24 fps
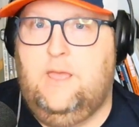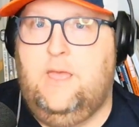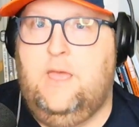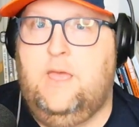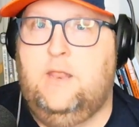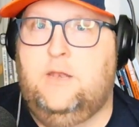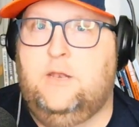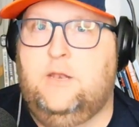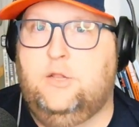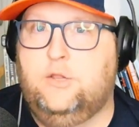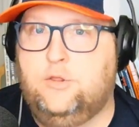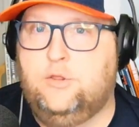
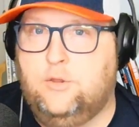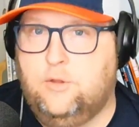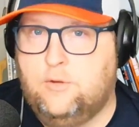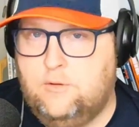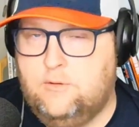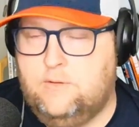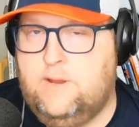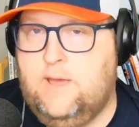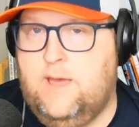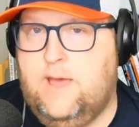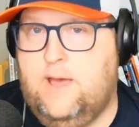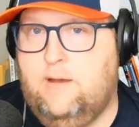and
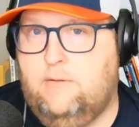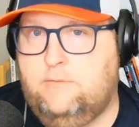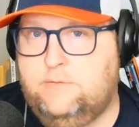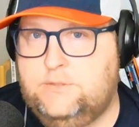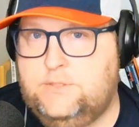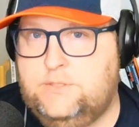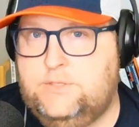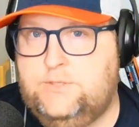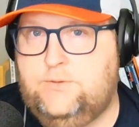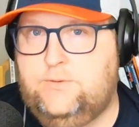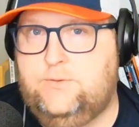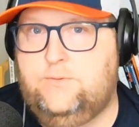learn how
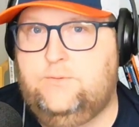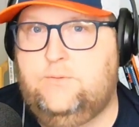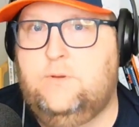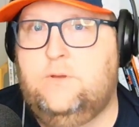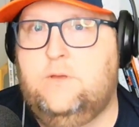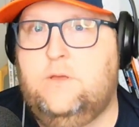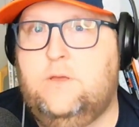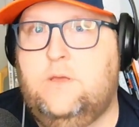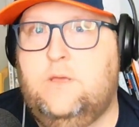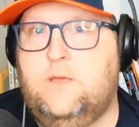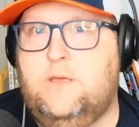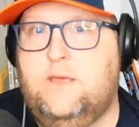to
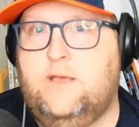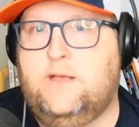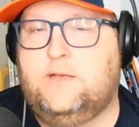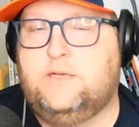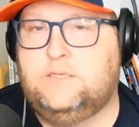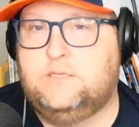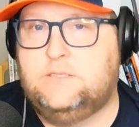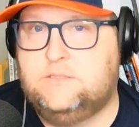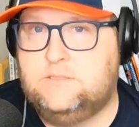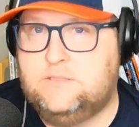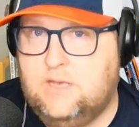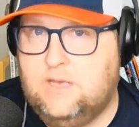
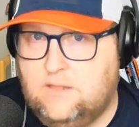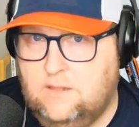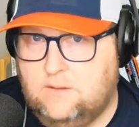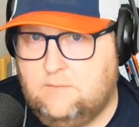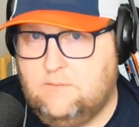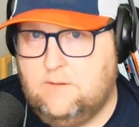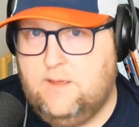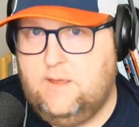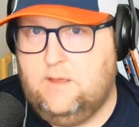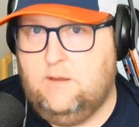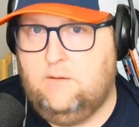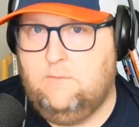
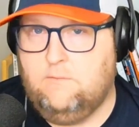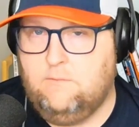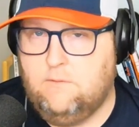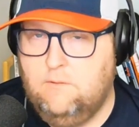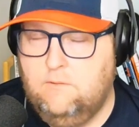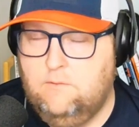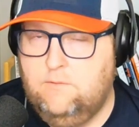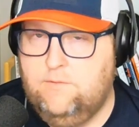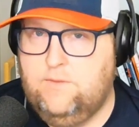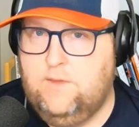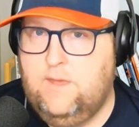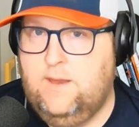accelerate
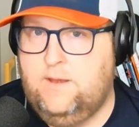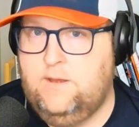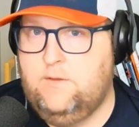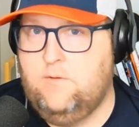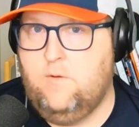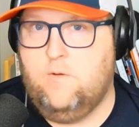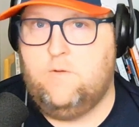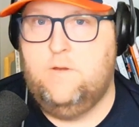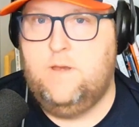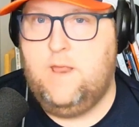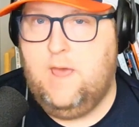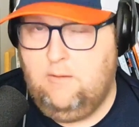growth in
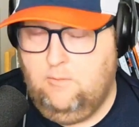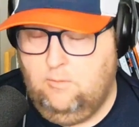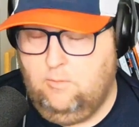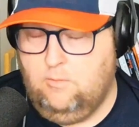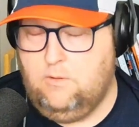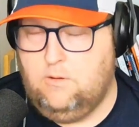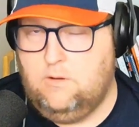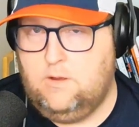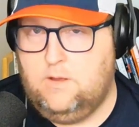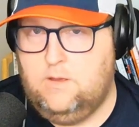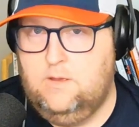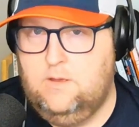your
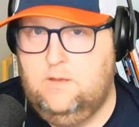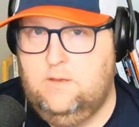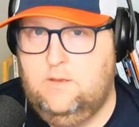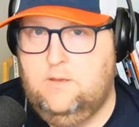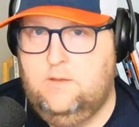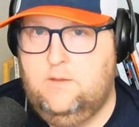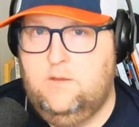network.